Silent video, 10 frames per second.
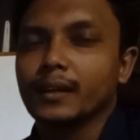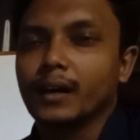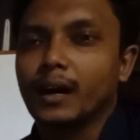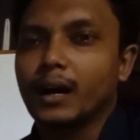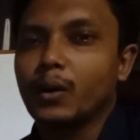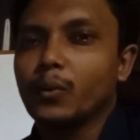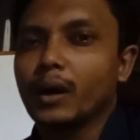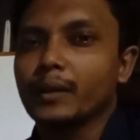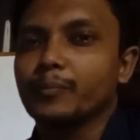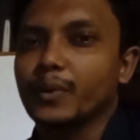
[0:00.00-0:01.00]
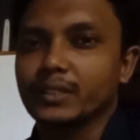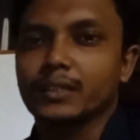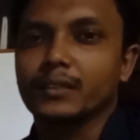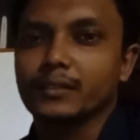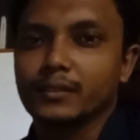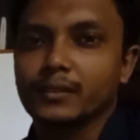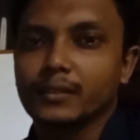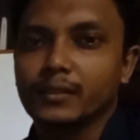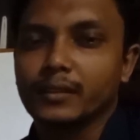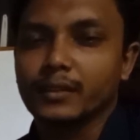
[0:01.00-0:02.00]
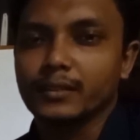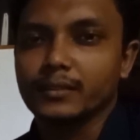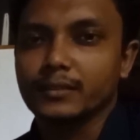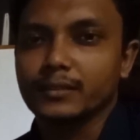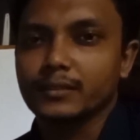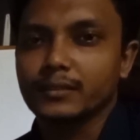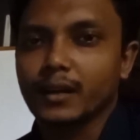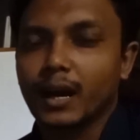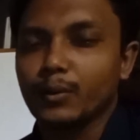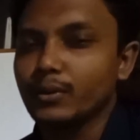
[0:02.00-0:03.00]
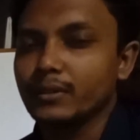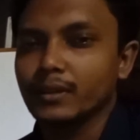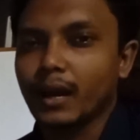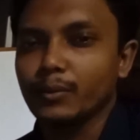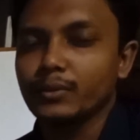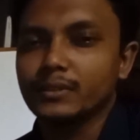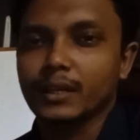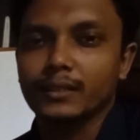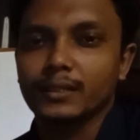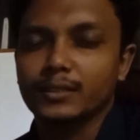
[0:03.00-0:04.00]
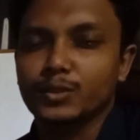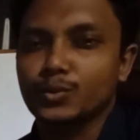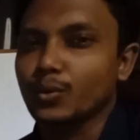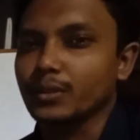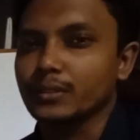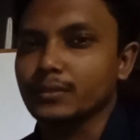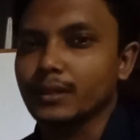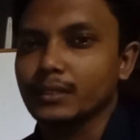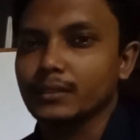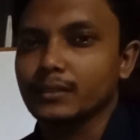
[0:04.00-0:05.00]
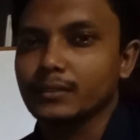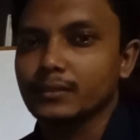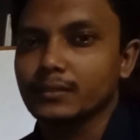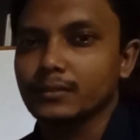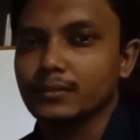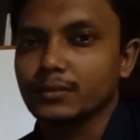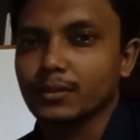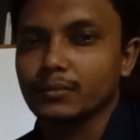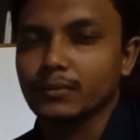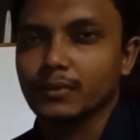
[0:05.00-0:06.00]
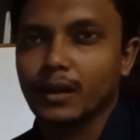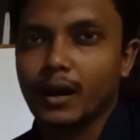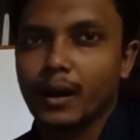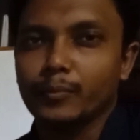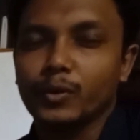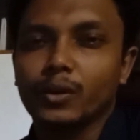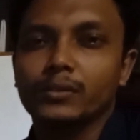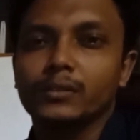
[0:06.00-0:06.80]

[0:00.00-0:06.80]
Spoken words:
how I present things. I will tell just stories, right? So I'm not